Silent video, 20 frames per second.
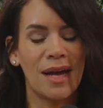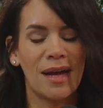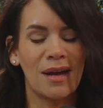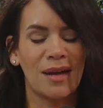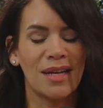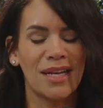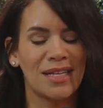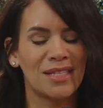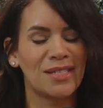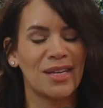uh,
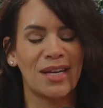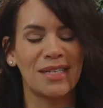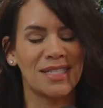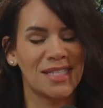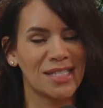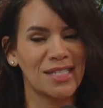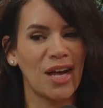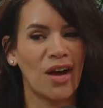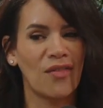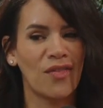is uh,
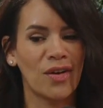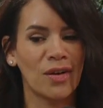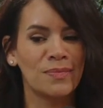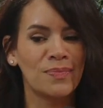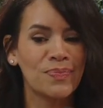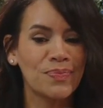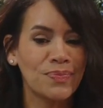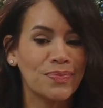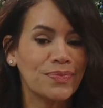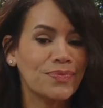discover.
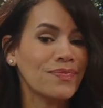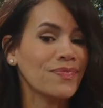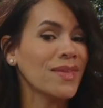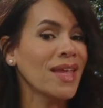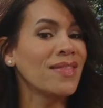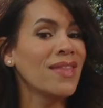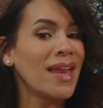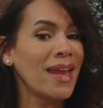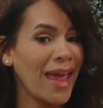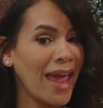
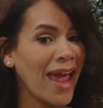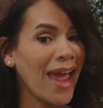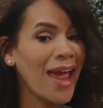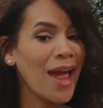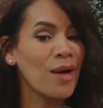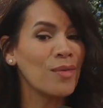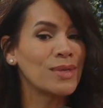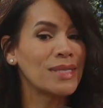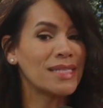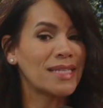And then A, I
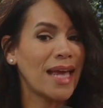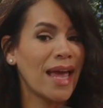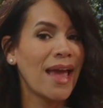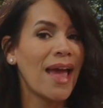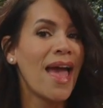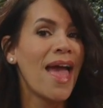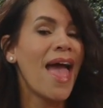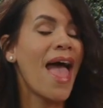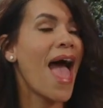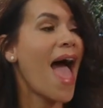would say
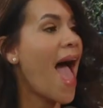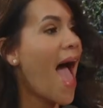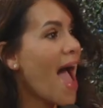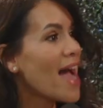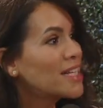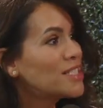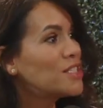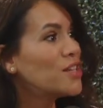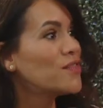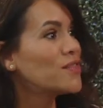
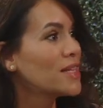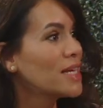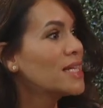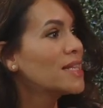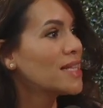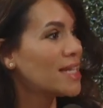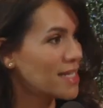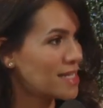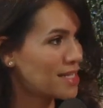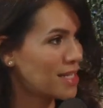actively
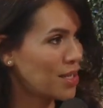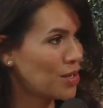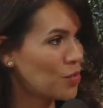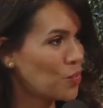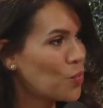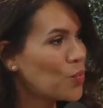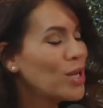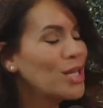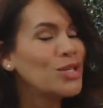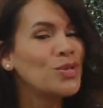listen.
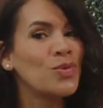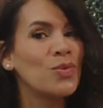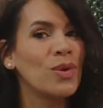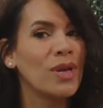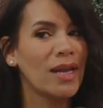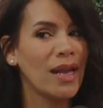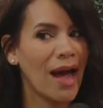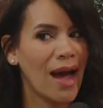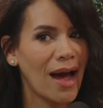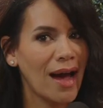We do
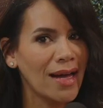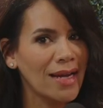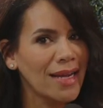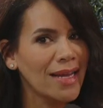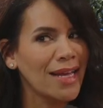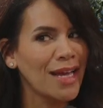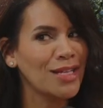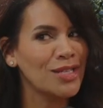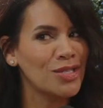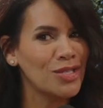not
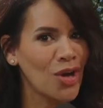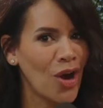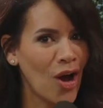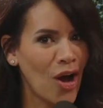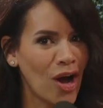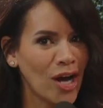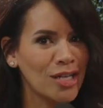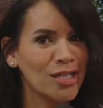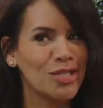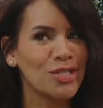get
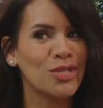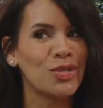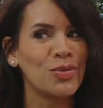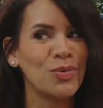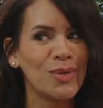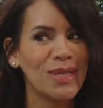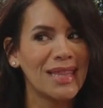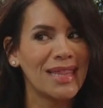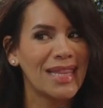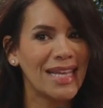taught to
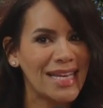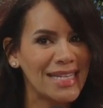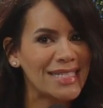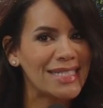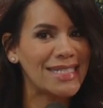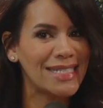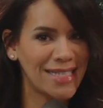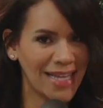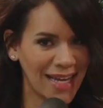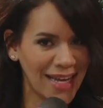mm.
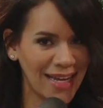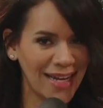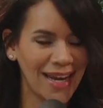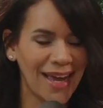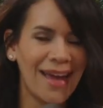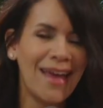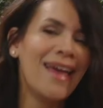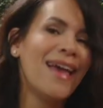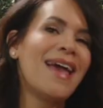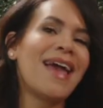listen.
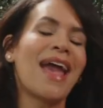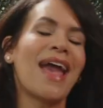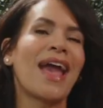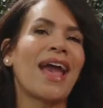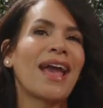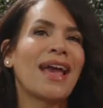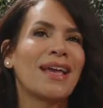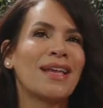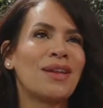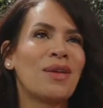
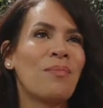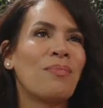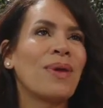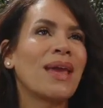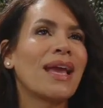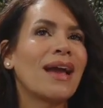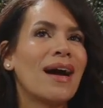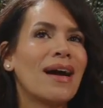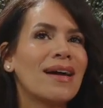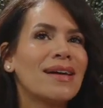And
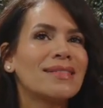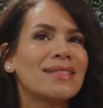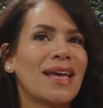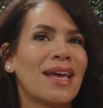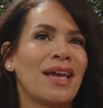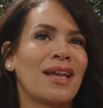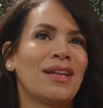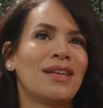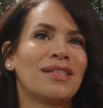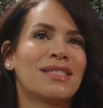because,
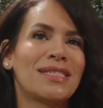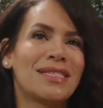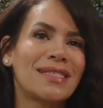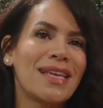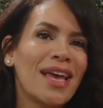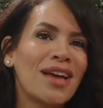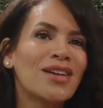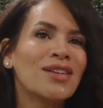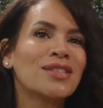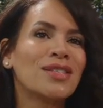and
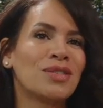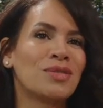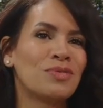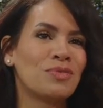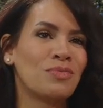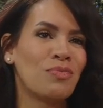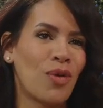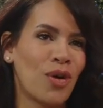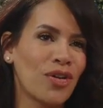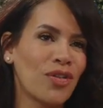sales is
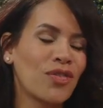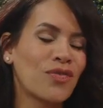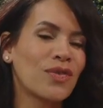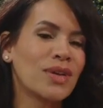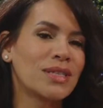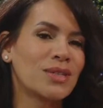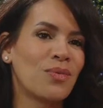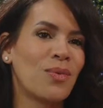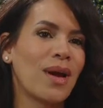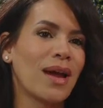part of the
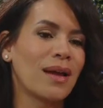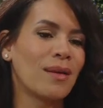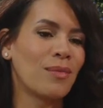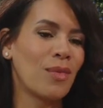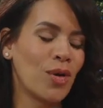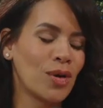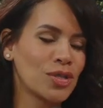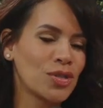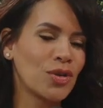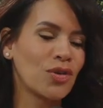reason why I'm
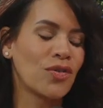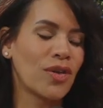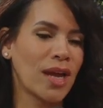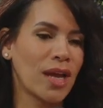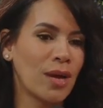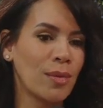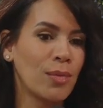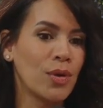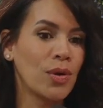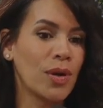also a great
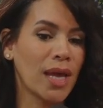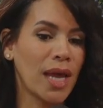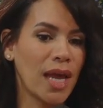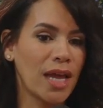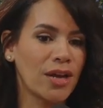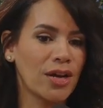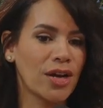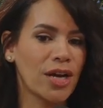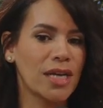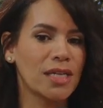
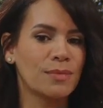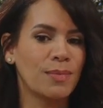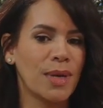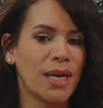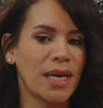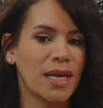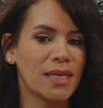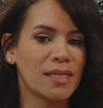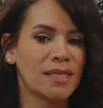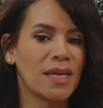communicator is
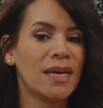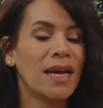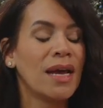because